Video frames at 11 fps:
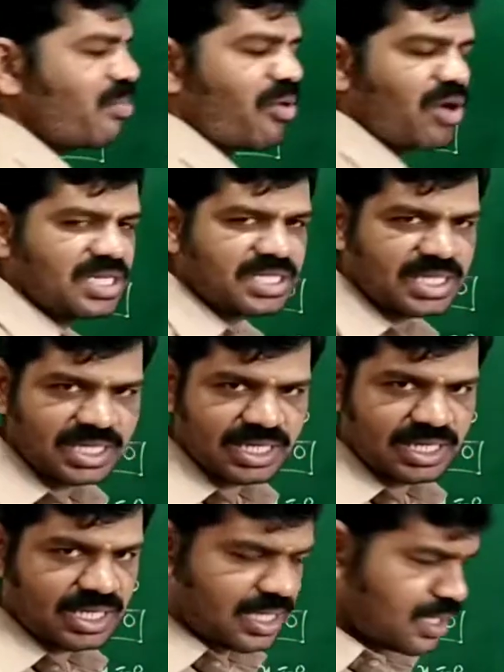point.
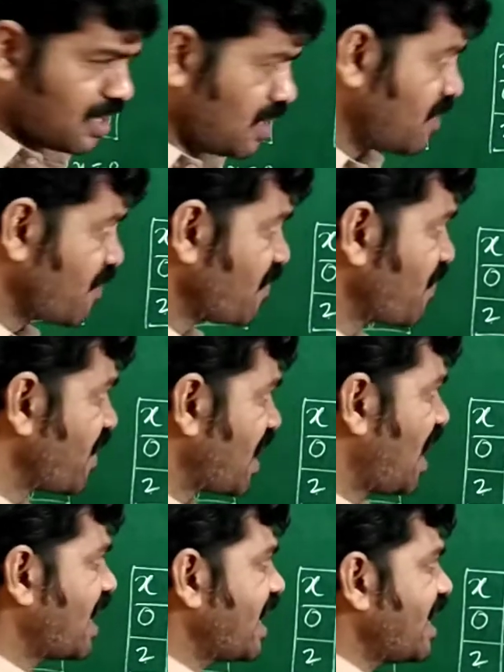
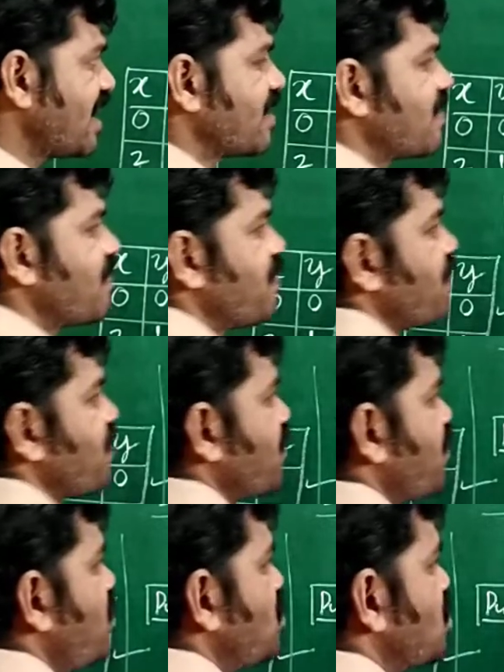Again,
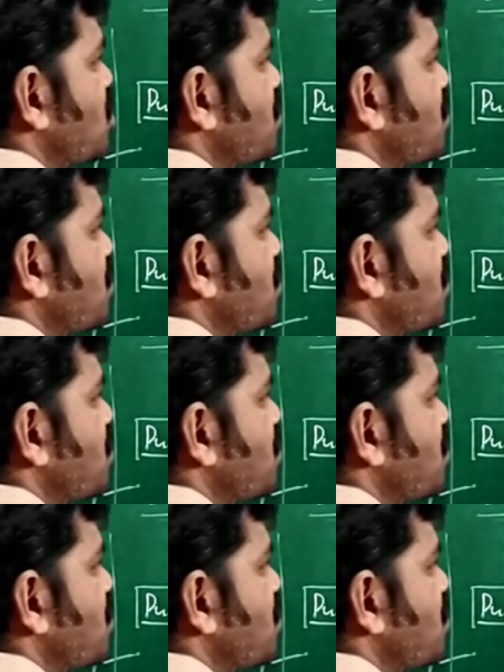put